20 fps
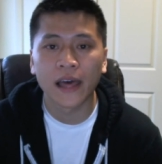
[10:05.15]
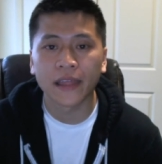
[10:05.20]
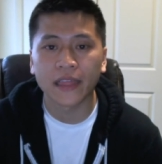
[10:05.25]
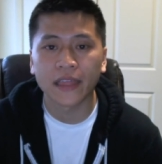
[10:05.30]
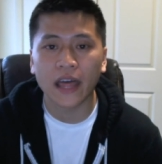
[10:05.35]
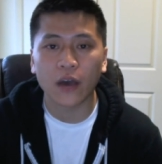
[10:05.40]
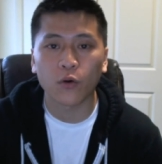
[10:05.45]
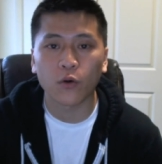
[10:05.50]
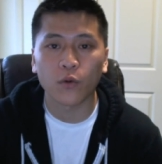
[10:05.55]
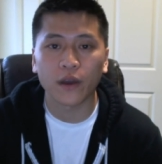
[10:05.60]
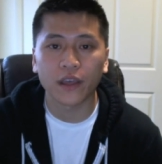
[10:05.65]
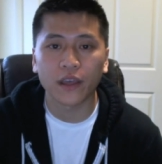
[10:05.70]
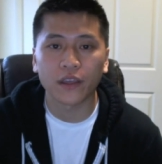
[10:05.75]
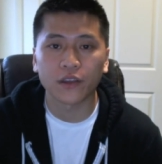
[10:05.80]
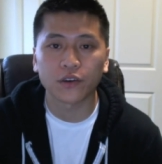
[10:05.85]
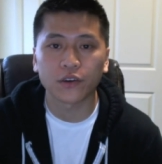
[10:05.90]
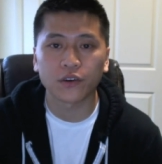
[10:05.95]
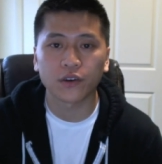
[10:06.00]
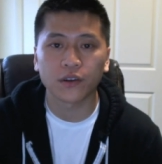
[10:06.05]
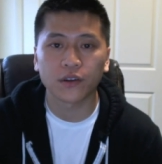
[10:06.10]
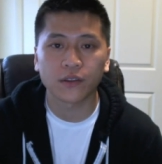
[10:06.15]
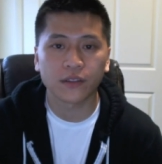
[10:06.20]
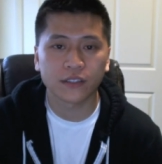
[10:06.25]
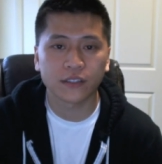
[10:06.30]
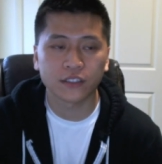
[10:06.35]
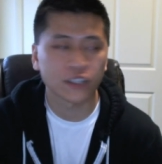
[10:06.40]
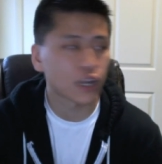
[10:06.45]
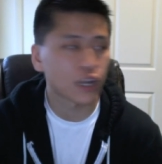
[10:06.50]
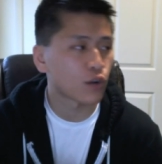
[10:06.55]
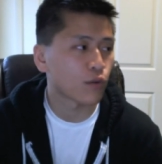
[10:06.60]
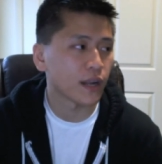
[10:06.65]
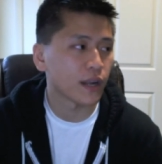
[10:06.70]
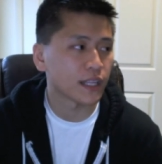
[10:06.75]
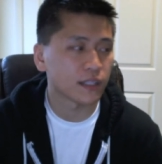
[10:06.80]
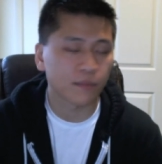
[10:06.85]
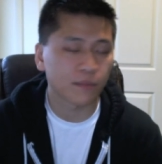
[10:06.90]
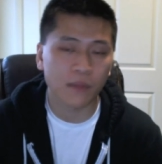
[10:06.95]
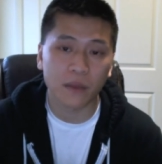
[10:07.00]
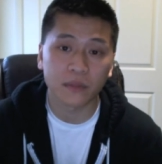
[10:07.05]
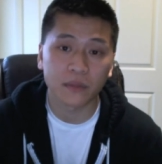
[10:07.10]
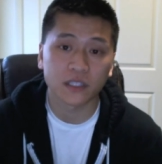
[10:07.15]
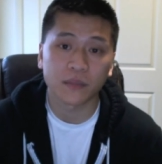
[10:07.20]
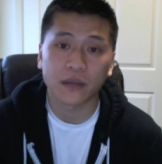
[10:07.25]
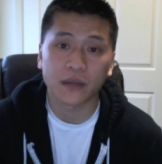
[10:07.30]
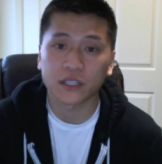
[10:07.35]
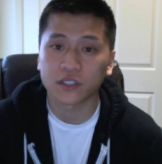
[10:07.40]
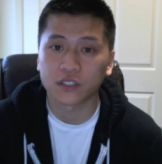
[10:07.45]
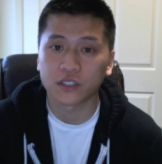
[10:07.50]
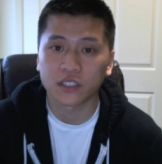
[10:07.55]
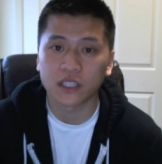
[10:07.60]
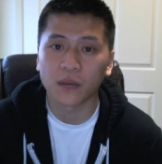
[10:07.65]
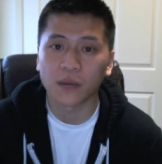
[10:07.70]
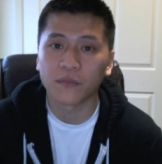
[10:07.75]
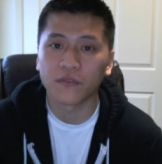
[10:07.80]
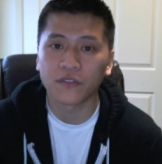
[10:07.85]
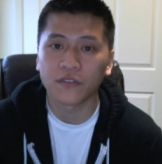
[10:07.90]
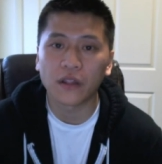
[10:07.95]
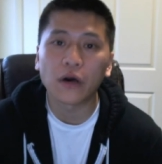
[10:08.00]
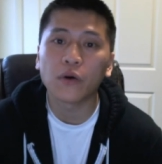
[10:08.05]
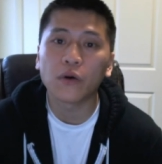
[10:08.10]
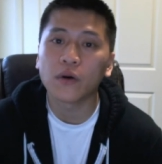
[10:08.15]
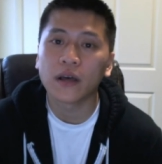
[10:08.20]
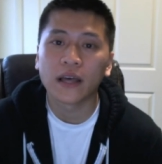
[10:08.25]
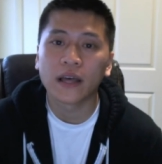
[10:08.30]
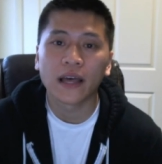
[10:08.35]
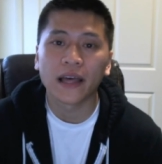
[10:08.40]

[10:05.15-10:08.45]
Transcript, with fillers: That way you'll generate maybe some extra sub flow